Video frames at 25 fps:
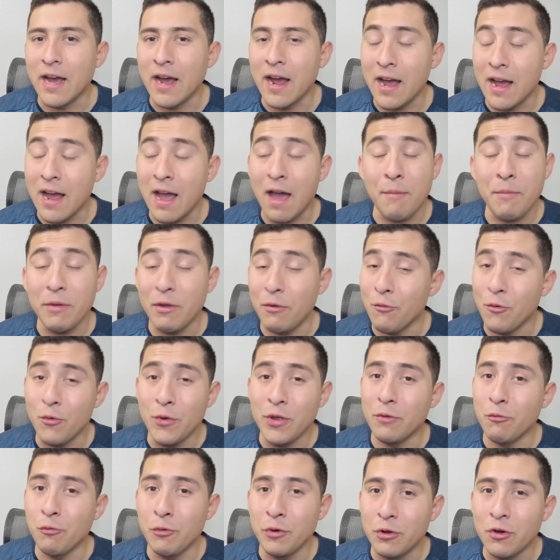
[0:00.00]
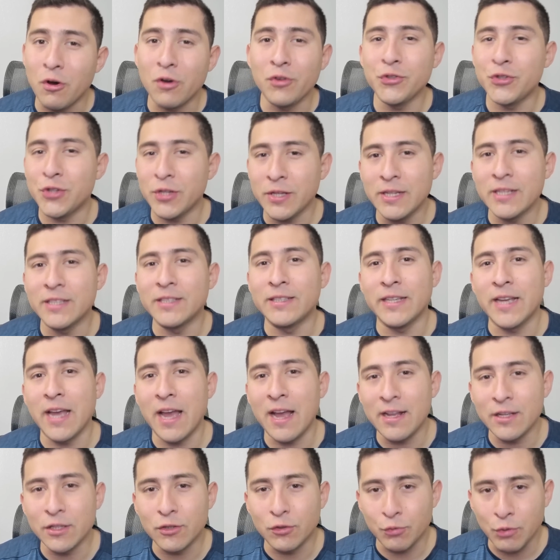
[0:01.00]
I mean, we don't see these
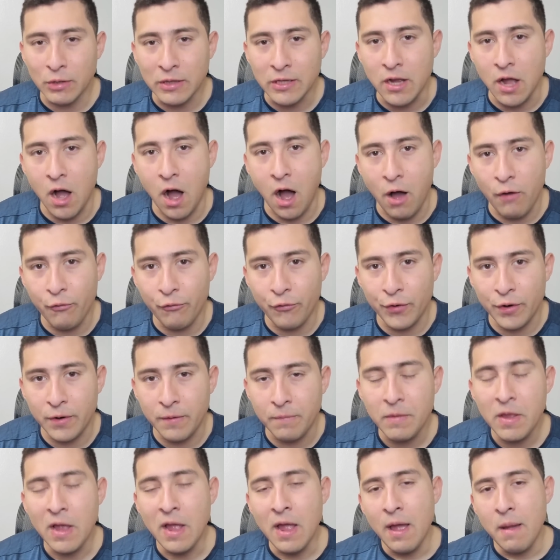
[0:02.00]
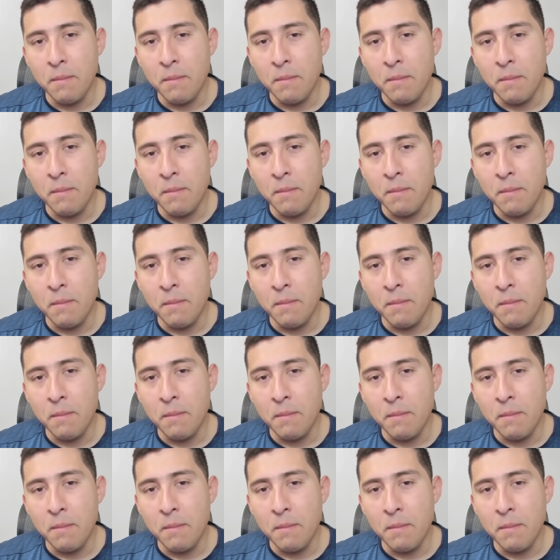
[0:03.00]
gains really often.